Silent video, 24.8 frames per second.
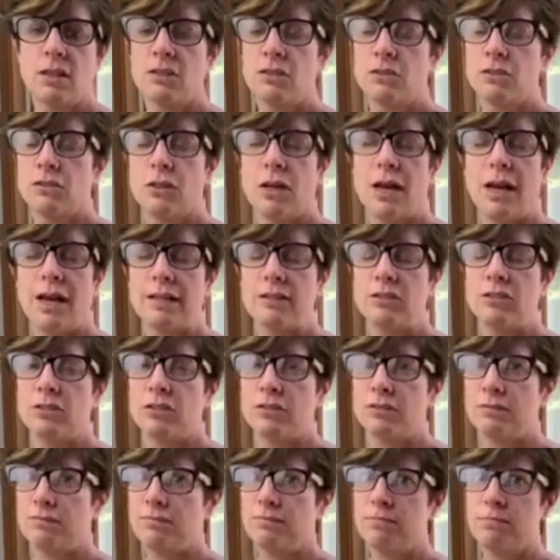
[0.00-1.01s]
So I just
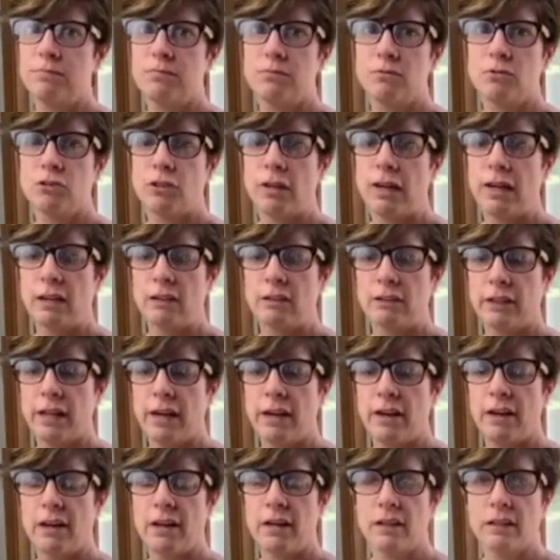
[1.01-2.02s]
trial and
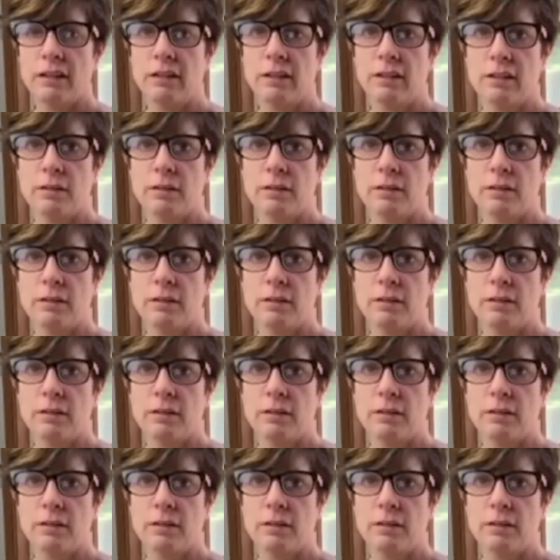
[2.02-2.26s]
error